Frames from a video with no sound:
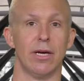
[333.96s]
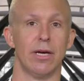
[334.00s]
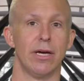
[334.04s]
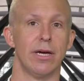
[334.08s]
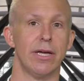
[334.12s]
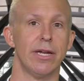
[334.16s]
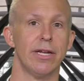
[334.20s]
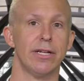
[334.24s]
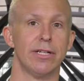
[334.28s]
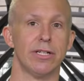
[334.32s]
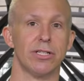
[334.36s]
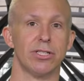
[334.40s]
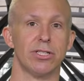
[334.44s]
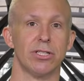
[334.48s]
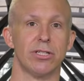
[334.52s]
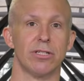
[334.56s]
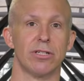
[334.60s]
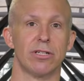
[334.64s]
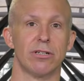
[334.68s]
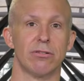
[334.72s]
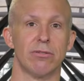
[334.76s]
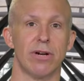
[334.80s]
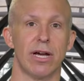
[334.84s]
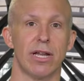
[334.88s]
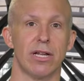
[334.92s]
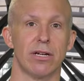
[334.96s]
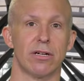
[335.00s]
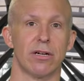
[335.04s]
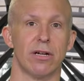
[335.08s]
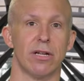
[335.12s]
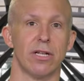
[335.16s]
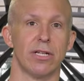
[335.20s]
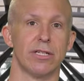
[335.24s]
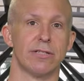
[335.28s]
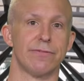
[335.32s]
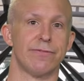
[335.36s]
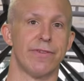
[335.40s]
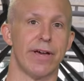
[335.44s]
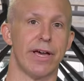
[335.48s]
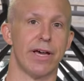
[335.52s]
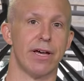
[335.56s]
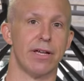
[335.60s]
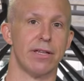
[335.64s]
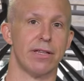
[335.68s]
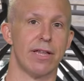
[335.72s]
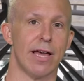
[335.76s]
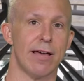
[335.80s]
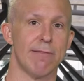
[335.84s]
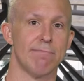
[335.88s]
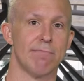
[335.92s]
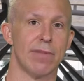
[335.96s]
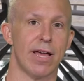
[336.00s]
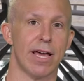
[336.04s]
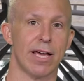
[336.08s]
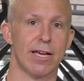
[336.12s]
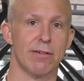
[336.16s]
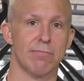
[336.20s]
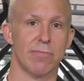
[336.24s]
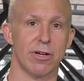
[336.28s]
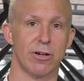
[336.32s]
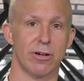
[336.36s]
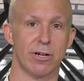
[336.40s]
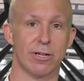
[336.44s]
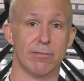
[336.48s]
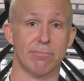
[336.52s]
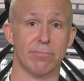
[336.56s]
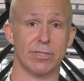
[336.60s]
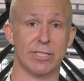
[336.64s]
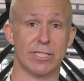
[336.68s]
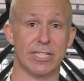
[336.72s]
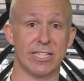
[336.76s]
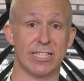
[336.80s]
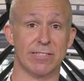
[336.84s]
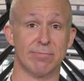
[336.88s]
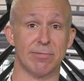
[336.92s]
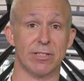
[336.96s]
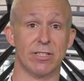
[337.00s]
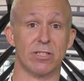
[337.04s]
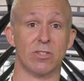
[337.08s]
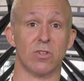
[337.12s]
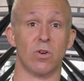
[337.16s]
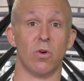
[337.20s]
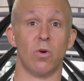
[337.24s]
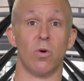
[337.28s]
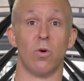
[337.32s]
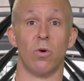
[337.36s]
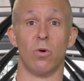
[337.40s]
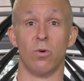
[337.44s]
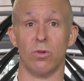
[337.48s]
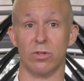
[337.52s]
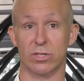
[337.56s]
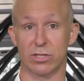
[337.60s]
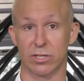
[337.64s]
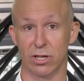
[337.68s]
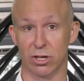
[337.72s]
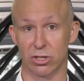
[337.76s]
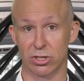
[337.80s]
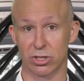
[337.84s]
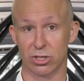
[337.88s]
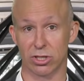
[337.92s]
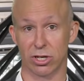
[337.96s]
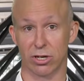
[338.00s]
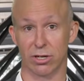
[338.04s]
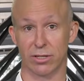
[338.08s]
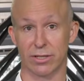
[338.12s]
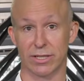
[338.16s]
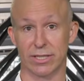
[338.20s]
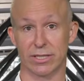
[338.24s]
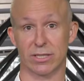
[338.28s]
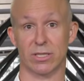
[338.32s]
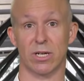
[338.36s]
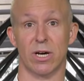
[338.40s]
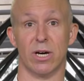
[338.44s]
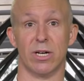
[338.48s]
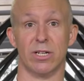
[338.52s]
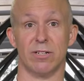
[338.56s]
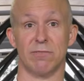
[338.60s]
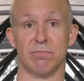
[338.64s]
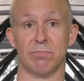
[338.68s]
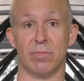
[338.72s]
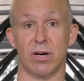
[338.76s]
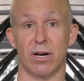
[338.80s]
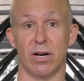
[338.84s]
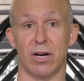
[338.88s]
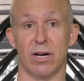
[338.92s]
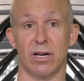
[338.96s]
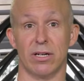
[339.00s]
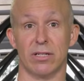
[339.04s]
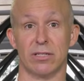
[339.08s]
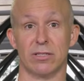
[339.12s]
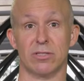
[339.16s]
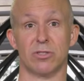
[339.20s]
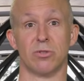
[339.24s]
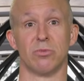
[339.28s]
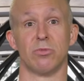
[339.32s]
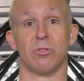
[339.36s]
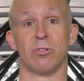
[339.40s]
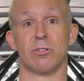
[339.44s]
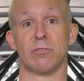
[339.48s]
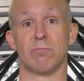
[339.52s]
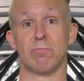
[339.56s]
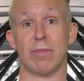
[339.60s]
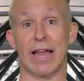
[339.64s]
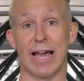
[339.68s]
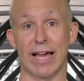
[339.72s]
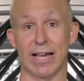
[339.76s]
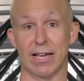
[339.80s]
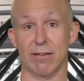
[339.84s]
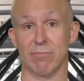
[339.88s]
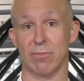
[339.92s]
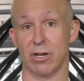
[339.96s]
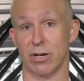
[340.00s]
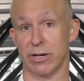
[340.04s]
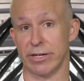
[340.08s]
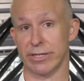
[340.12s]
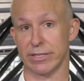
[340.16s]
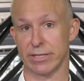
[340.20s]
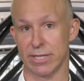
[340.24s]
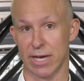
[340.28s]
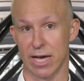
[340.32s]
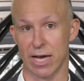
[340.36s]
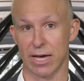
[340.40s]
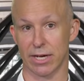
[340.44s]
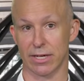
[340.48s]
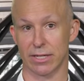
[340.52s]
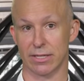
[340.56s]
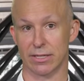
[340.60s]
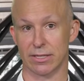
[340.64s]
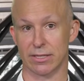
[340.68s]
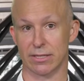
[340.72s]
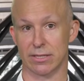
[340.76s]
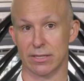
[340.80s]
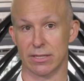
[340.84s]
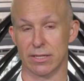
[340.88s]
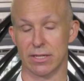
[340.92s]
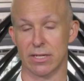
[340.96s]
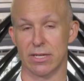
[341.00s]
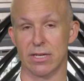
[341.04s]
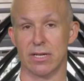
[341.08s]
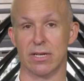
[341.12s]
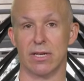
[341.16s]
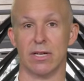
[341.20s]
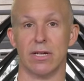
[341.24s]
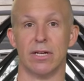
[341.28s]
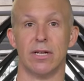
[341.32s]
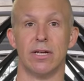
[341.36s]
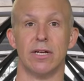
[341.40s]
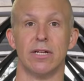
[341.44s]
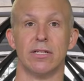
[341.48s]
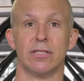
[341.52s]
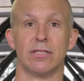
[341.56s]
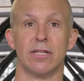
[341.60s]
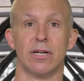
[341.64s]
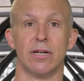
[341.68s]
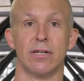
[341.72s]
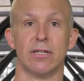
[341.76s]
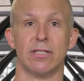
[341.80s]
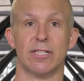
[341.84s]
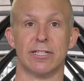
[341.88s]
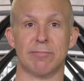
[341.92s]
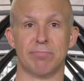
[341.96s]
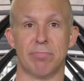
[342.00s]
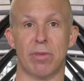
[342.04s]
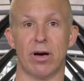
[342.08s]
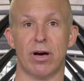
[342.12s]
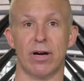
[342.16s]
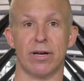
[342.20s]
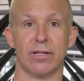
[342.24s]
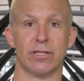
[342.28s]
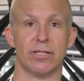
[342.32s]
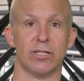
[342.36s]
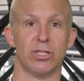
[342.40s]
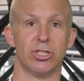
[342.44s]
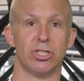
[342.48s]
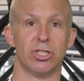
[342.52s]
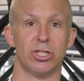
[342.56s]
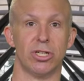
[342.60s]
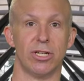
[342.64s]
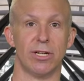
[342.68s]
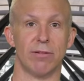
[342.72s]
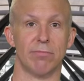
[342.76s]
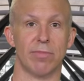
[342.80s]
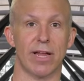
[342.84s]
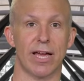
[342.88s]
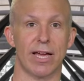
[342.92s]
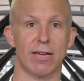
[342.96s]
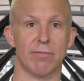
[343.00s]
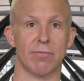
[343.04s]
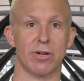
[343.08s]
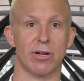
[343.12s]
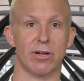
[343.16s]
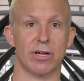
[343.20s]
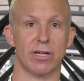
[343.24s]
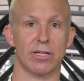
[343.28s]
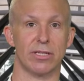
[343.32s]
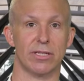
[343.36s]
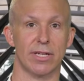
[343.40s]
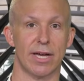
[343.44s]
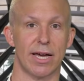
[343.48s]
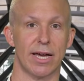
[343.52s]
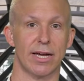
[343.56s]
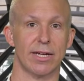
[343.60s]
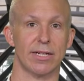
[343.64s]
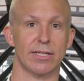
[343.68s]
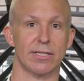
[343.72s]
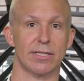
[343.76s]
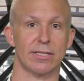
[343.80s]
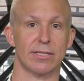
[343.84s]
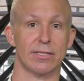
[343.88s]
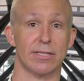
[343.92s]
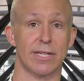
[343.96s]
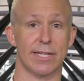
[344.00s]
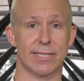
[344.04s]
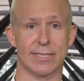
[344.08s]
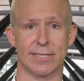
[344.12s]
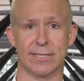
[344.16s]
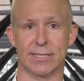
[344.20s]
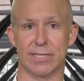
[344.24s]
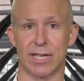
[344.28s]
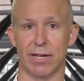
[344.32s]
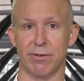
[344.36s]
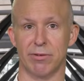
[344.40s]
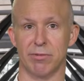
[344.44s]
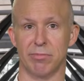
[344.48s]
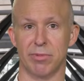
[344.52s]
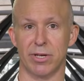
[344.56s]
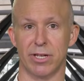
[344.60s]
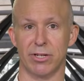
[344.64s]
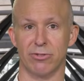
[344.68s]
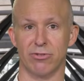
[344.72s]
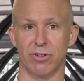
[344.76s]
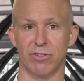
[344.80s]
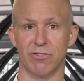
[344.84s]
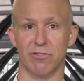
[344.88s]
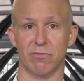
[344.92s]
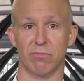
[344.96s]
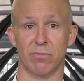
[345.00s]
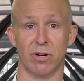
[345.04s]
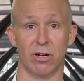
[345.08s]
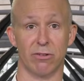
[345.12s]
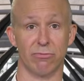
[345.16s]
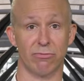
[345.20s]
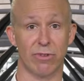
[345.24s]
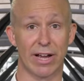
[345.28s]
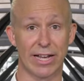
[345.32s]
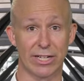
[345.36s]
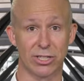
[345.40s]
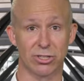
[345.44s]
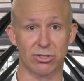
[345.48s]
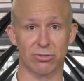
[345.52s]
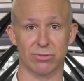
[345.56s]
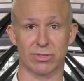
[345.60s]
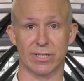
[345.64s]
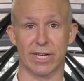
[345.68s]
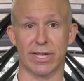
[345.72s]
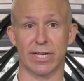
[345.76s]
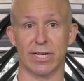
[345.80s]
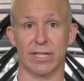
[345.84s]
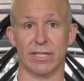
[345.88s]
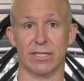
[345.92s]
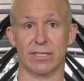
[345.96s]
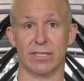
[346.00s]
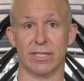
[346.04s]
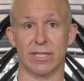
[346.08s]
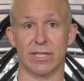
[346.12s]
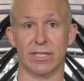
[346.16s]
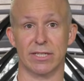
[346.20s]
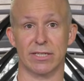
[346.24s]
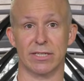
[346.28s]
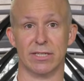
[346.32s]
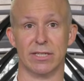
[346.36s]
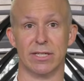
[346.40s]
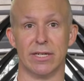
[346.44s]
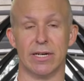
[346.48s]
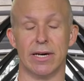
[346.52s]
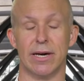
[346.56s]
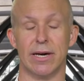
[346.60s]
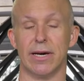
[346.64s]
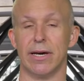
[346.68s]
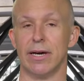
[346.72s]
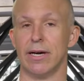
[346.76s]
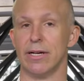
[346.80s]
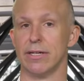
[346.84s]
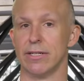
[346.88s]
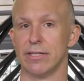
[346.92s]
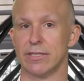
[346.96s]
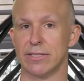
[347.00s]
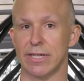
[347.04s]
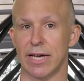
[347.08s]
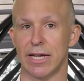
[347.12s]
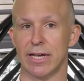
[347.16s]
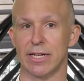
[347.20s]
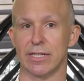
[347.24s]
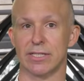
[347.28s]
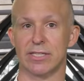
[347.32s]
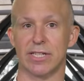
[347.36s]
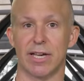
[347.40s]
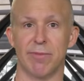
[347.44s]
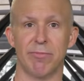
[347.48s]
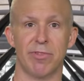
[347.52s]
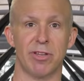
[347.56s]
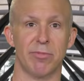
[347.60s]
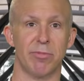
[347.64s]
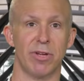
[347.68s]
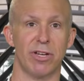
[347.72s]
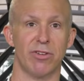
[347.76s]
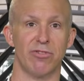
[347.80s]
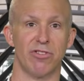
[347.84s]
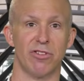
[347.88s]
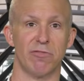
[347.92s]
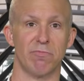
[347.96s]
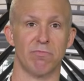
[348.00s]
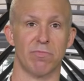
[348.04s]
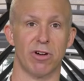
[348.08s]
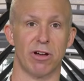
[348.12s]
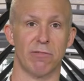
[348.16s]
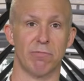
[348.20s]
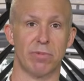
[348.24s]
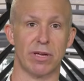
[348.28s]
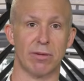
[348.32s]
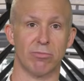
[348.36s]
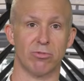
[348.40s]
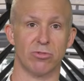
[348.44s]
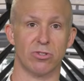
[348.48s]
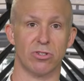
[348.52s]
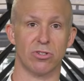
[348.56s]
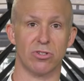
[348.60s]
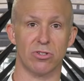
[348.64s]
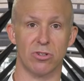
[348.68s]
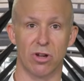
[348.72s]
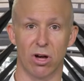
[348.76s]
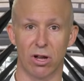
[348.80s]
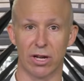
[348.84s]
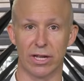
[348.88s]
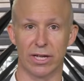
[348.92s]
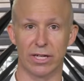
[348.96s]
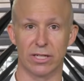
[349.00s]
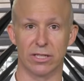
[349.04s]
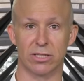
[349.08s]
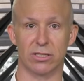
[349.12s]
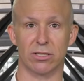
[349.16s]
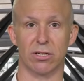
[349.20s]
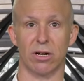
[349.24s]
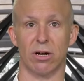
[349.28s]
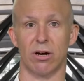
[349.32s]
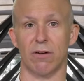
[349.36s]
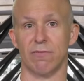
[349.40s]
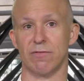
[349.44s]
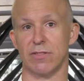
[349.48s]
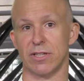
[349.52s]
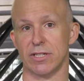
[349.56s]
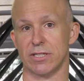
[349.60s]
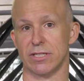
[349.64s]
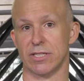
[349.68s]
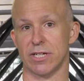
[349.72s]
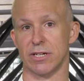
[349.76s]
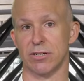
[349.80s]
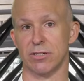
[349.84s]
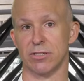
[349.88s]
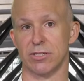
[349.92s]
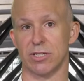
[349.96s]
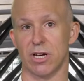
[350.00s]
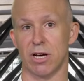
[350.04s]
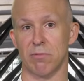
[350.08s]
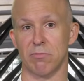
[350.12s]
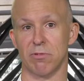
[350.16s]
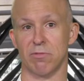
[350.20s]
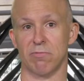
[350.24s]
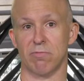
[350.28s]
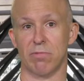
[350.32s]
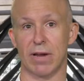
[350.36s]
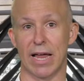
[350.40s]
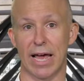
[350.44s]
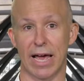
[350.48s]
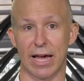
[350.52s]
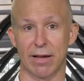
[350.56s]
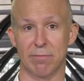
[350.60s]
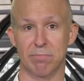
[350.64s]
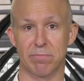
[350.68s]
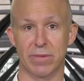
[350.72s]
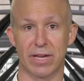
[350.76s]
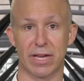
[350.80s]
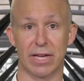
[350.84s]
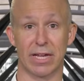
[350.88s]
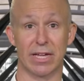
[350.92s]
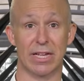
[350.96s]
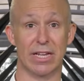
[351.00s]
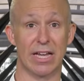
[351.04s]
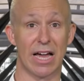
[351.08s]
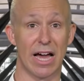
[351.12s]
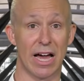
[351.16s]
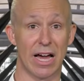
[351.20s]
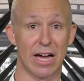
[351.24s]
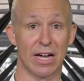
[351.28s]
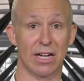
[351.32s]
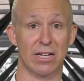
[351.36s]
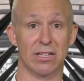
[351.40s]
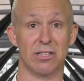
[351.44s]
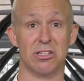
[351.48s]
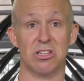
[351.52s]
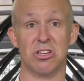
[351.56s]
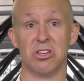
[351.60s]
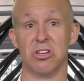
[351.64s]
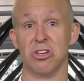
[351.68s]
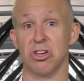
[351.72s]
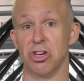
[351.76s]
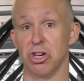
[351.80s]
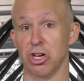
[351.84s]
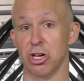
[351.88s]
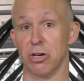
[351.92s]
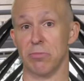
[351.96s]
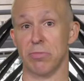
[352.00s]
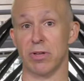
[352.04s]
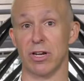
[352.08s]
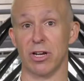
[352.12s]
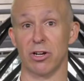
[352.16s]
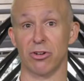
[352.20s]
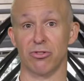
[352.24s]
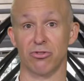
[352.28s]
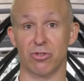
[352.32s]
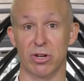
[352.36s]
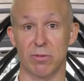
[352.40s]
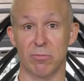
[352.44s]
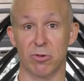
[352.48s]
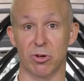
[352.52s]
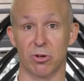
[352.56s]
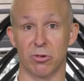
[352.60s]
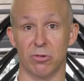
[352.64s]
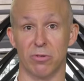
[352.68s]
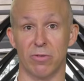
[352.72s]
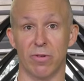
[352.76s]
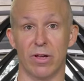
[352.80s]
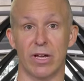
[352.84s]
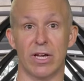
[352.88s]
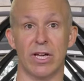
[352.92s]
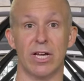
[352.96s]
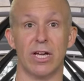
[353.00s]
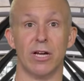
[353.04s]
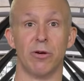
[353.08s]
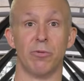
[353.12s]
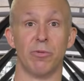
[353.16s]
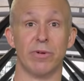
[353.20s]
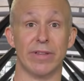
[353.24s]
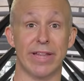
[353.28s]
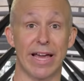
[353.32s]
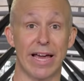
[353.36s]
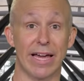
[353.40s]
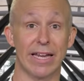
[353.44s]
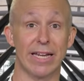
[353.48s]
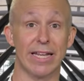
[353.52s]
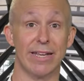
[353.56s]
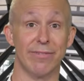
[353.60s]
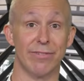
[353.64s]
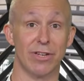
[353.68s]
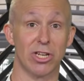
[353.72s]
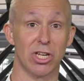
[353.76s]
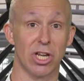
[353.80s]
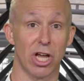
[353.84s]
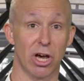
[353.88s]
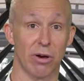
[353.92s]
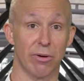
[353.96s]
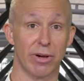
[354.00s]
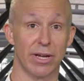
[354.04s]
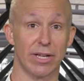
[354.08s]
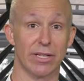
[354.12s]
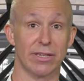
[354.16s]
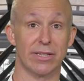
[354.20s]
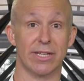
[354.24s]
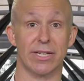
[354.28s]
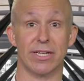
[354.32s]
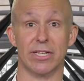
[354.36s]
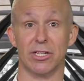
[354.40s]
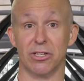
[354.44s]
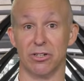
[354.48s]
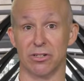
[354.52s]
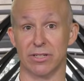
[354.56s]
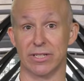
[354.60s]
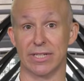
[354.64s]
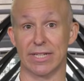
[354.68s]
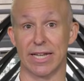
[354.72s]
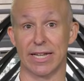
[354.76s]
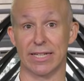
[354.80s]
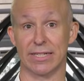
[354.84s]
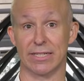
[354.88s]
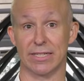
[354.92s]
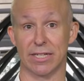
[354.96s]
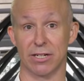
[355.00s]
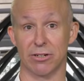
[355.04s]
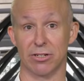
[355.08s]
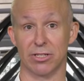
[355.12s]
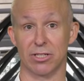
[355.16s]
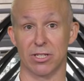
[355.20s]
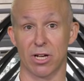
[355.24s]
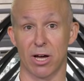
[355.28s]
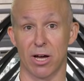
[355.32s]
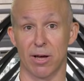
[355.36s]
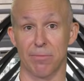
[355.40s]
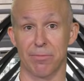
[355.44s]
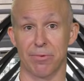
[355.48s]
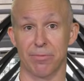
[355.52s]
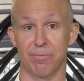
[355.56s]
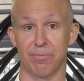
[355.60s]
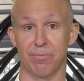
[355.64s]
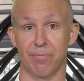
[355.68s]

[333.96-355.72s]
In addition, Correll and colleagues found that black American participants also showed this kind of bias towards black American targets. So this bias in shooting black American targets doesn't seem to be driven by racial tendencies. Instead, it seems to be driven by people's knowledge of the stereotype of black being young, urban, and criminal, without even knowing they're using that stereotype.